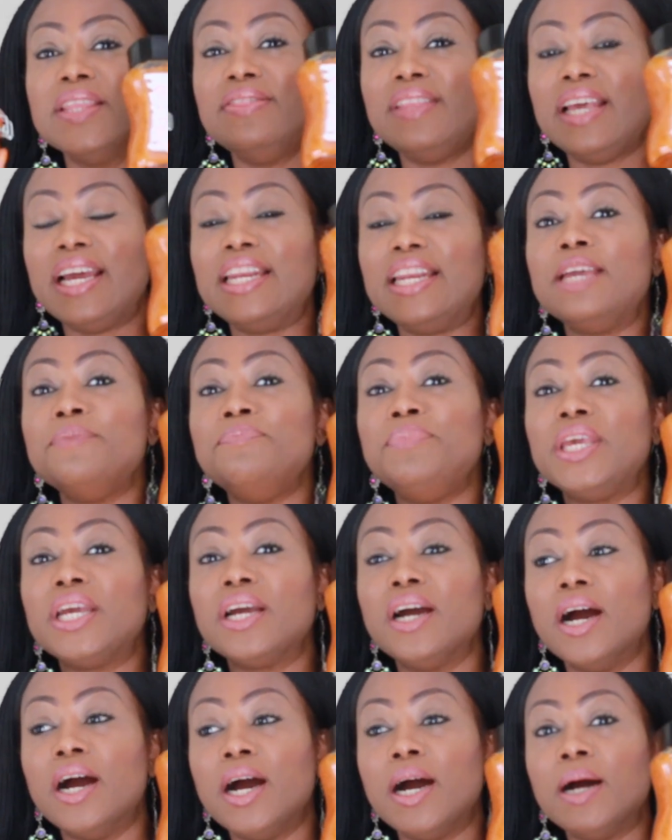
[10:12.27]
then it
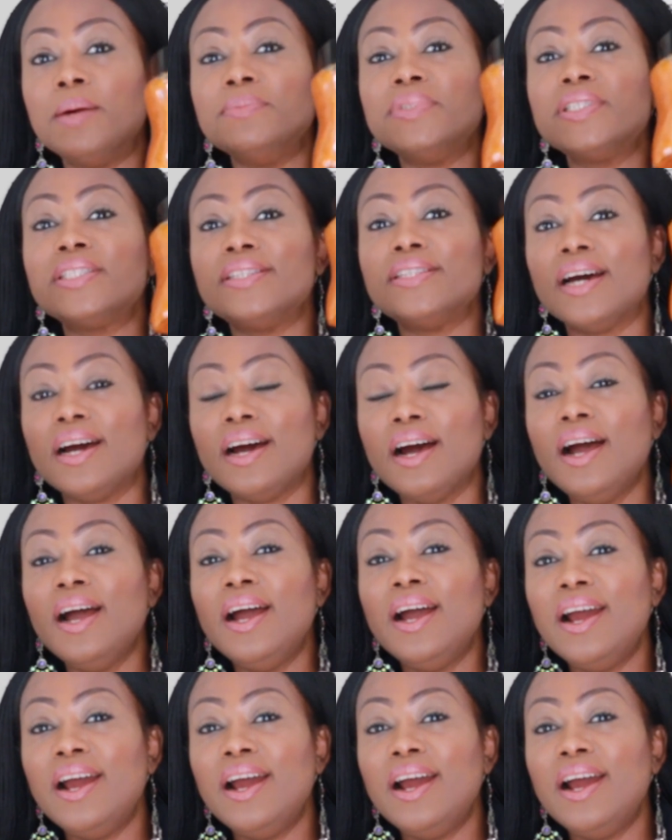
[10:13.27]
becomes the